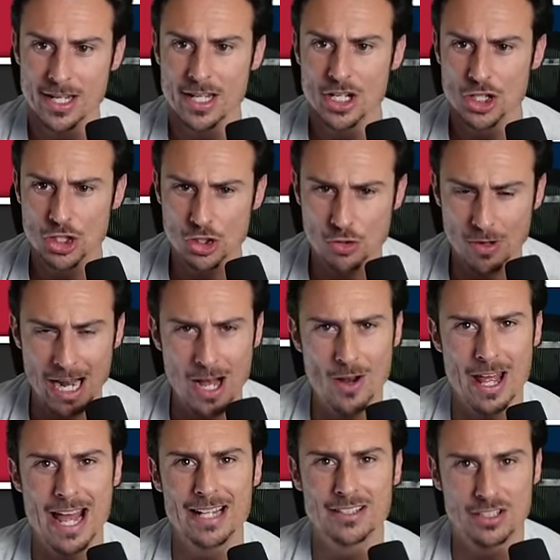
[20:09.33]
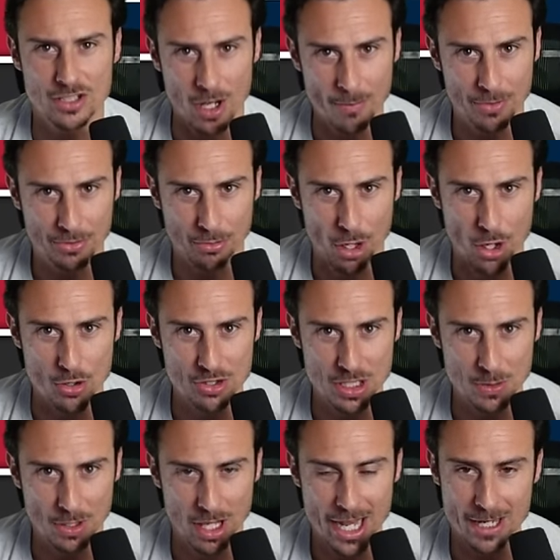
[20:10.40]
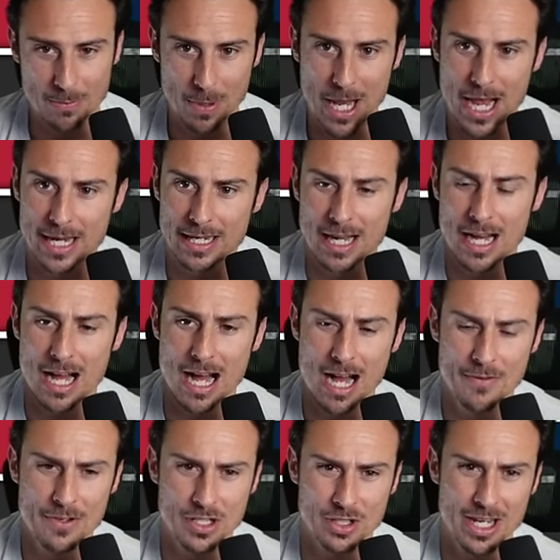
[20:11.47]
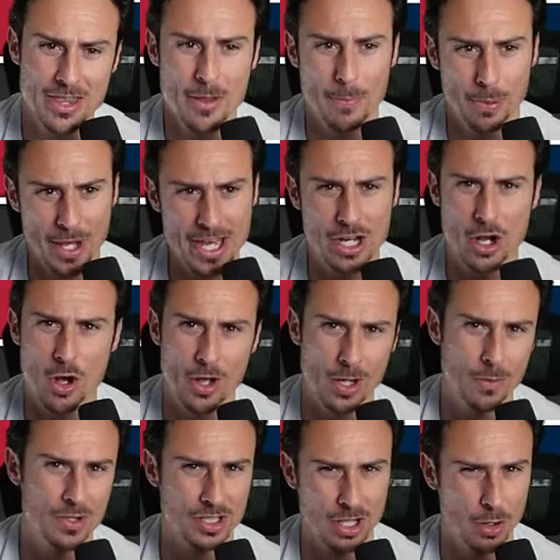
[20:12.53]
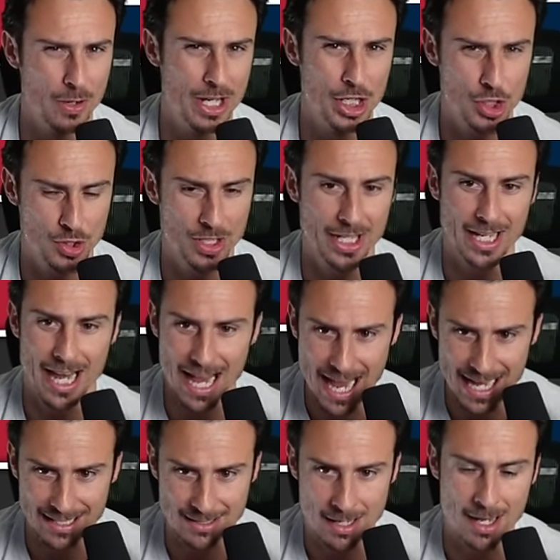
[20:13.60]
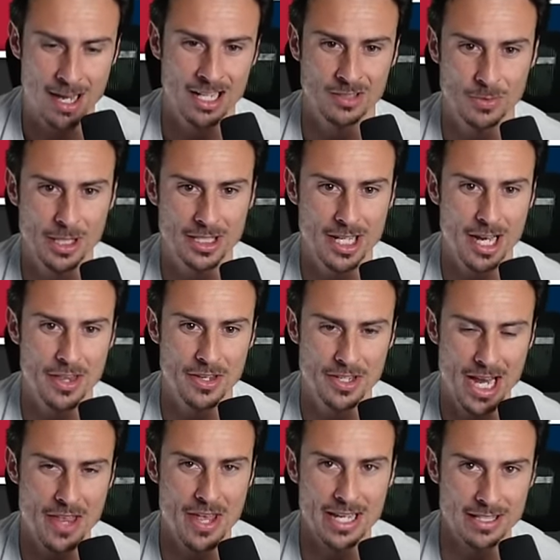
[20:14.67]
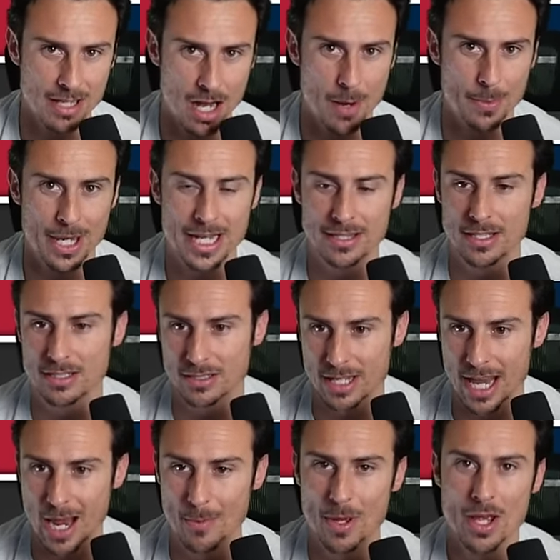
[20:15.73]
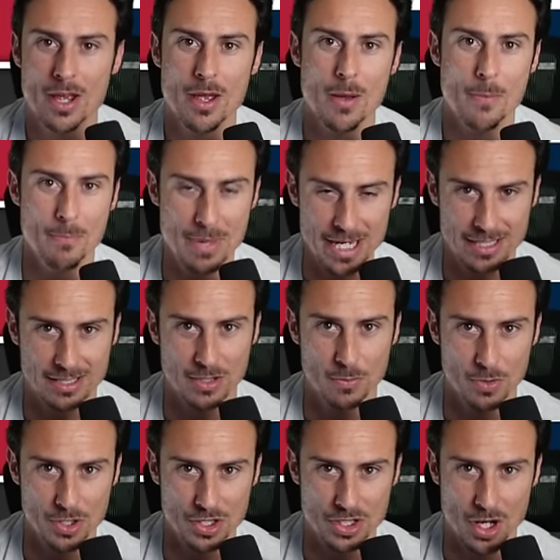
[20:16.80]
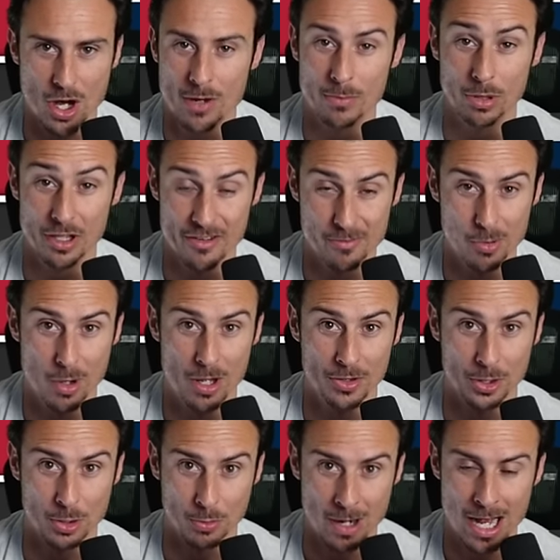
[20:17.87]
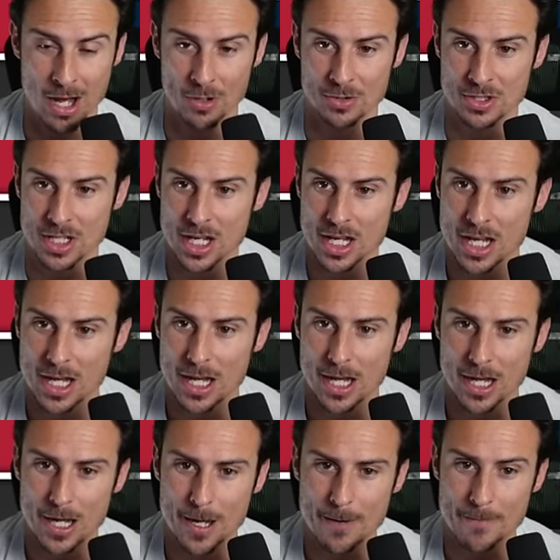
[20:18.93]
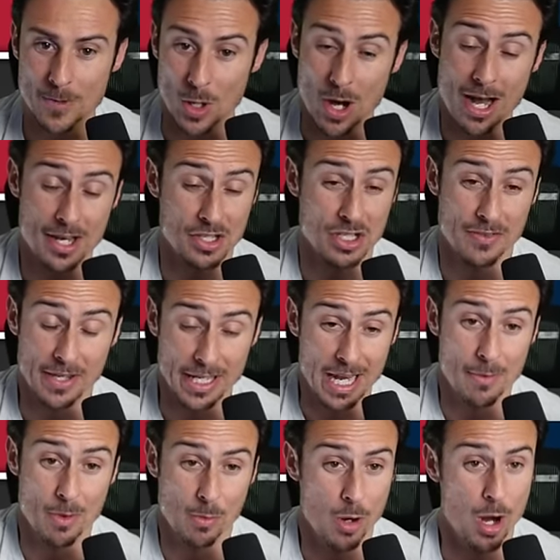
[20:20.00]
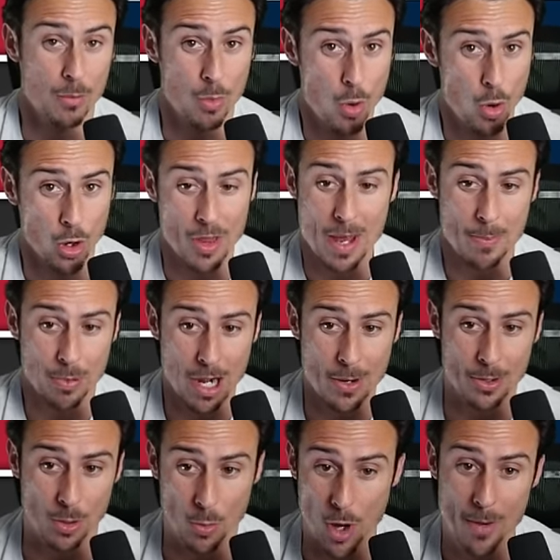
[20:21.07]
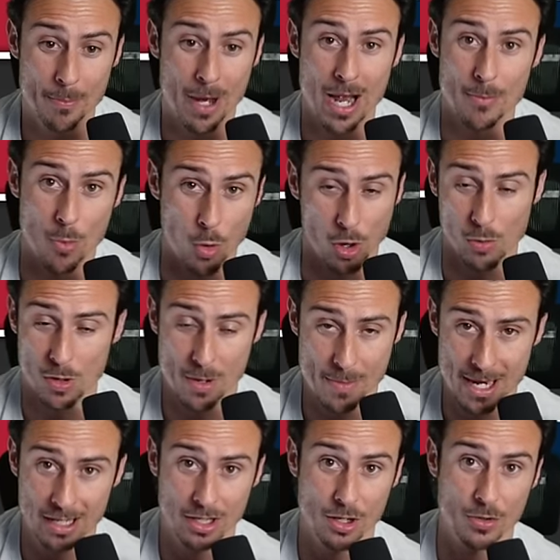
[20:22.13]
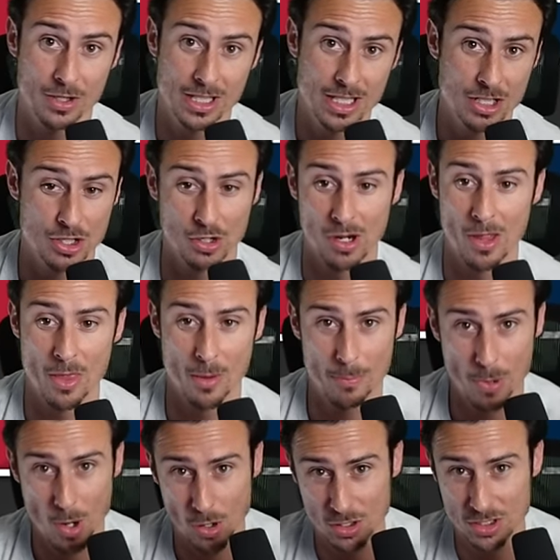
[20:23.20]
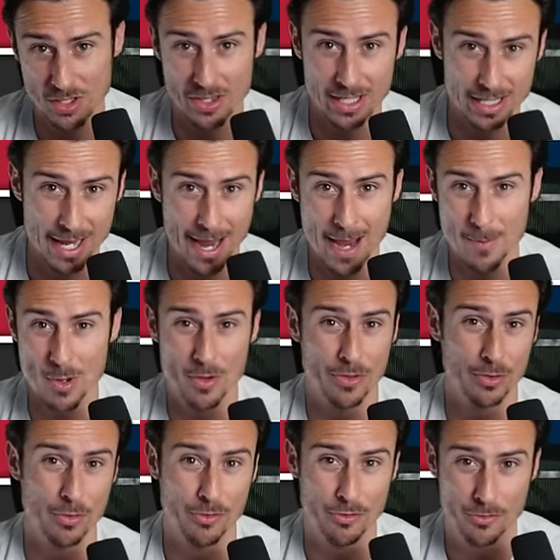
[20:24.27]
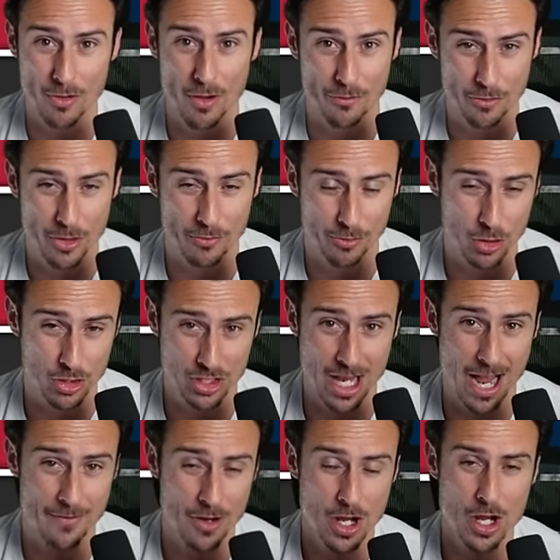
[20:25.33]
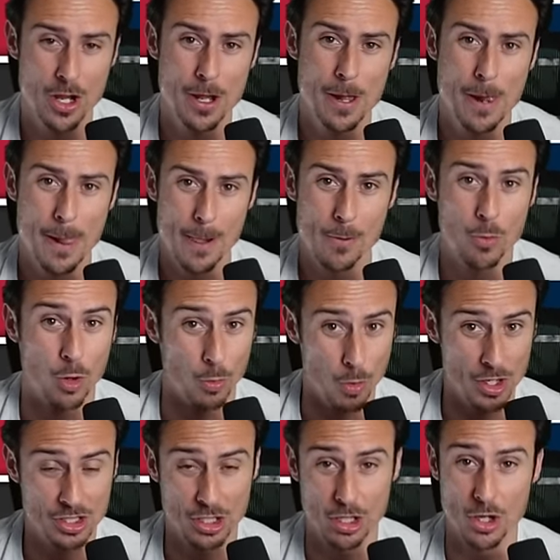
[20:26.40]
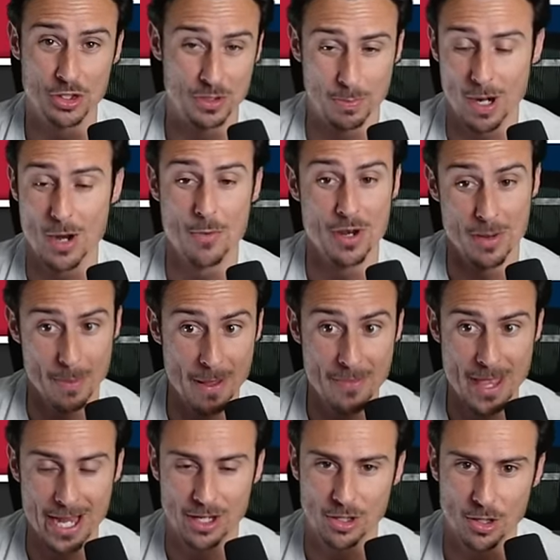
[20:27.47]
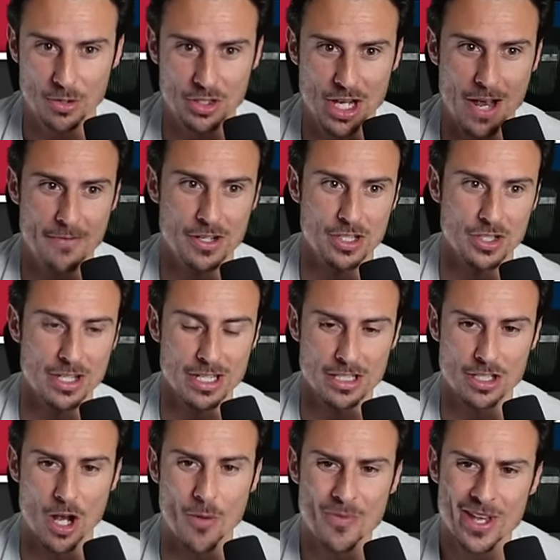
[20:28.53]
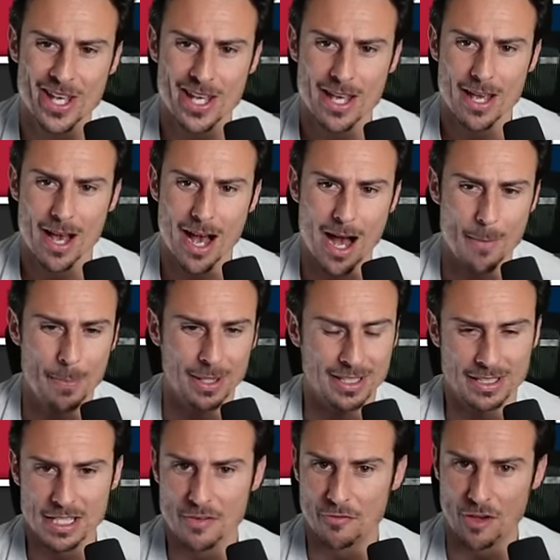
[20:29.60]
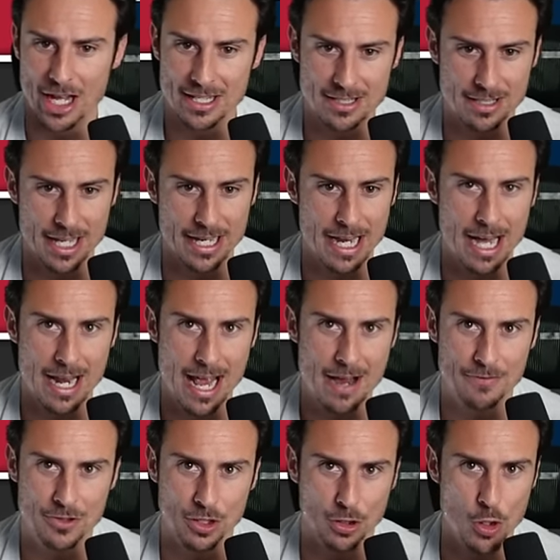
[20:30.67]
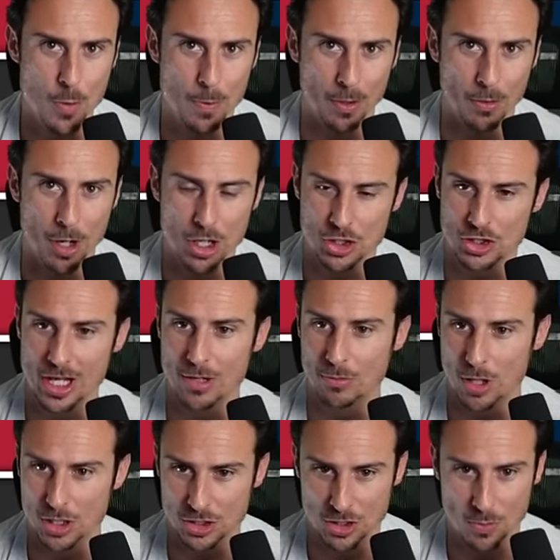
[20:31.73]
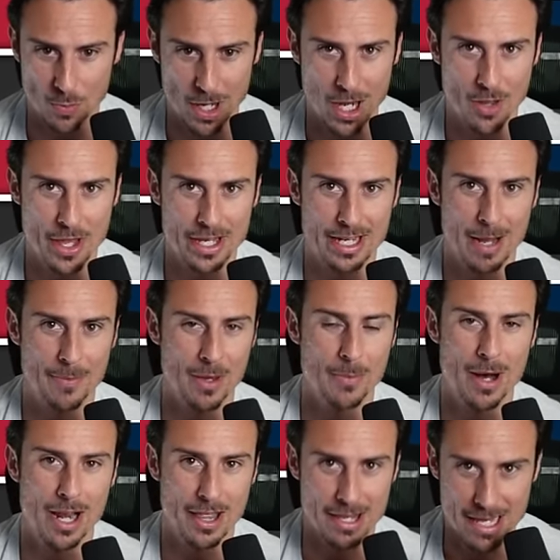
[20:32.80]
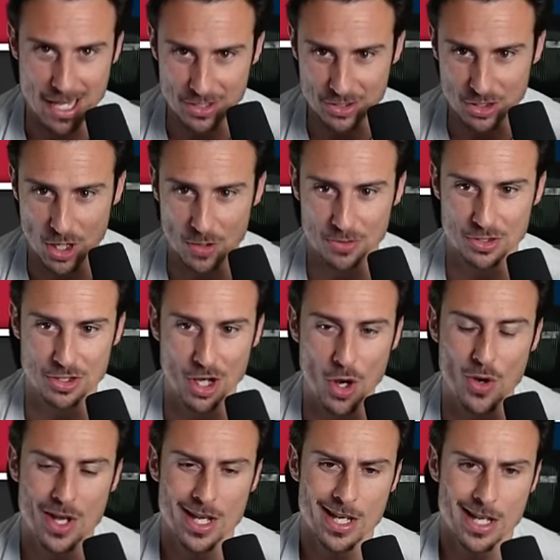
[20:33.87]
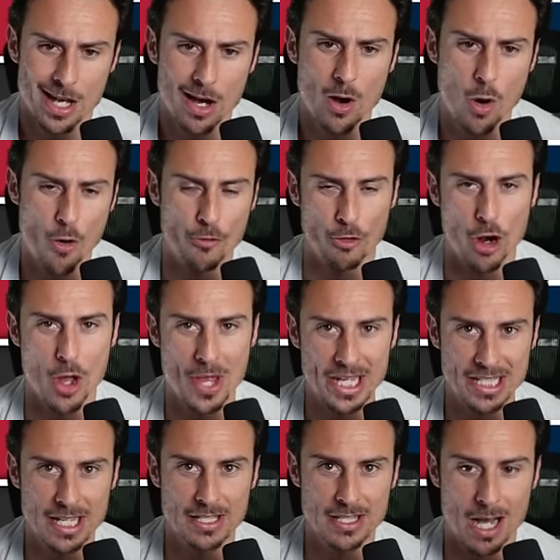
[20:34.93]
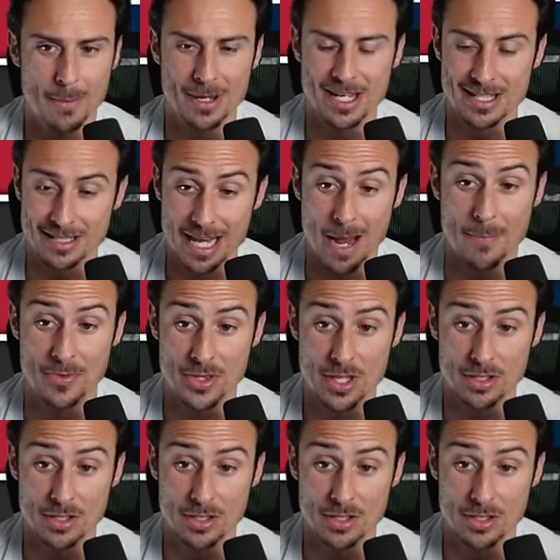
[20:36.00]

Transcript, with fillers: Stroud had some throws you would like back, uh, obviously, and the play calling was a little interesting at times. But at the end of the day, they dominate this game. Mixon was unbelievable on the ground. Uh, you know, honestly, if they gave him the ball more, they probably would have won by more. Would have been a little easier on the parts of the game, you know, through f- the first half where it was close. It probably wouldn't have been that close, obviously. So, uh, but defense, they got after Cooper Rush. They rushed him well. They kept him out of the end zone. So, overall, they did dominate this game.